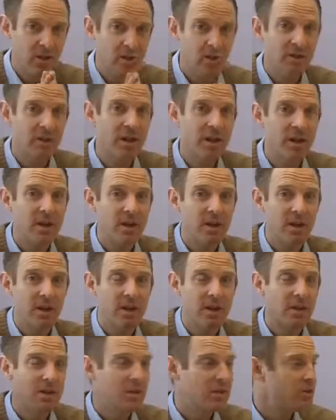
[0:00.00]
today,
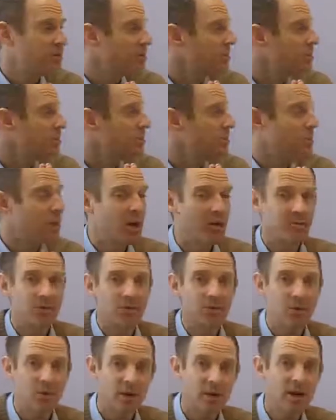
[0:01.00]
and we will have a
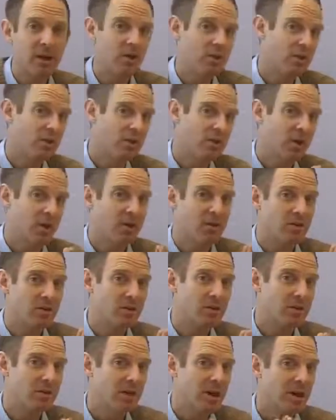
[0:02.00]
short exercise
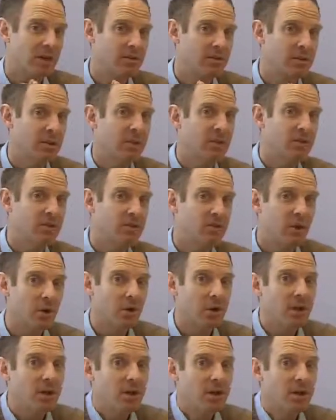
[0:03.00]
at the end.
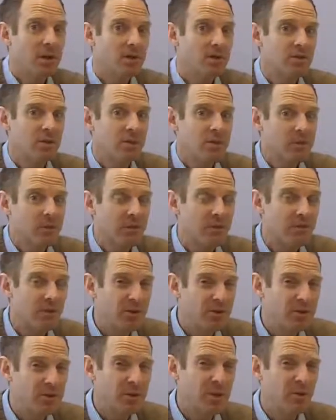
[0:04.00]
Okay? So the
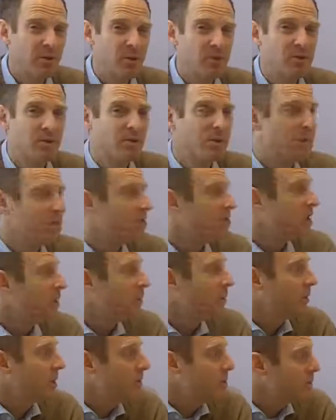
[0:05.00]
first thing I will do is I
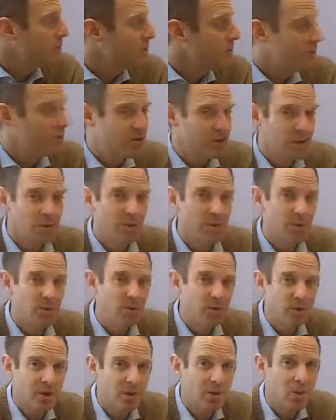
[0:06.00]
will introduce to you
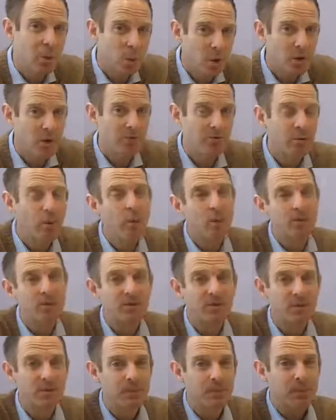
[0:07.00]
some word
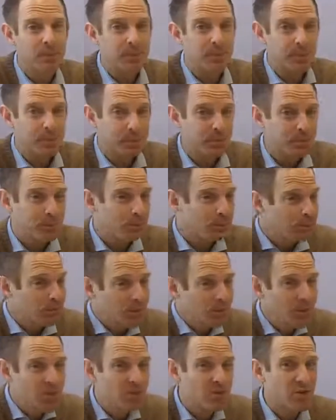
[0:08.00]
forms.
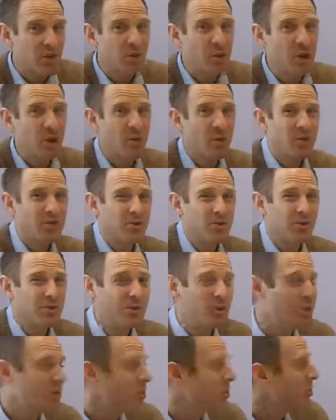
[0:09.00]
So I want to
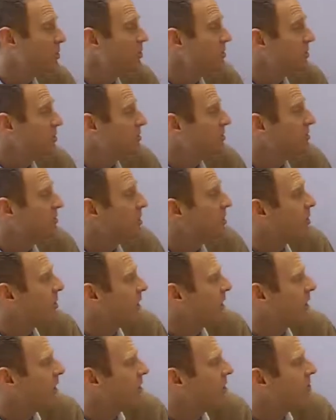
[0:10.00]
show you, first of all,
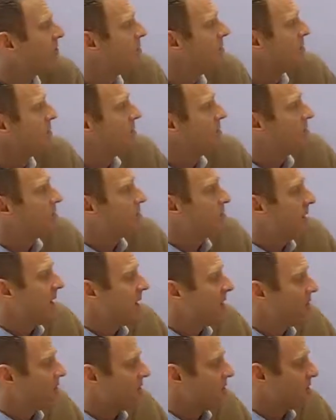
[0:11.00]
I have some
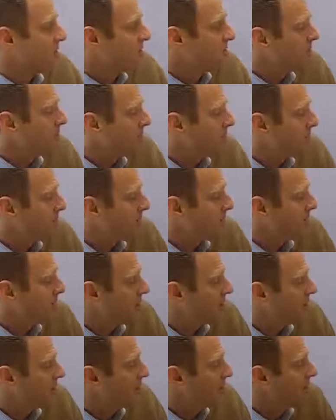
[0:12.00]
adjectives
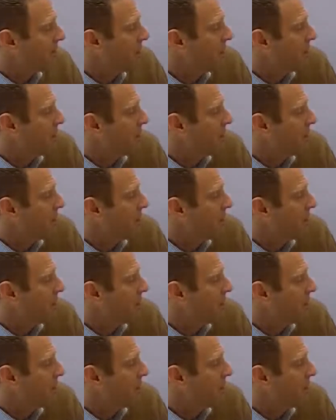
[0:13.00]
and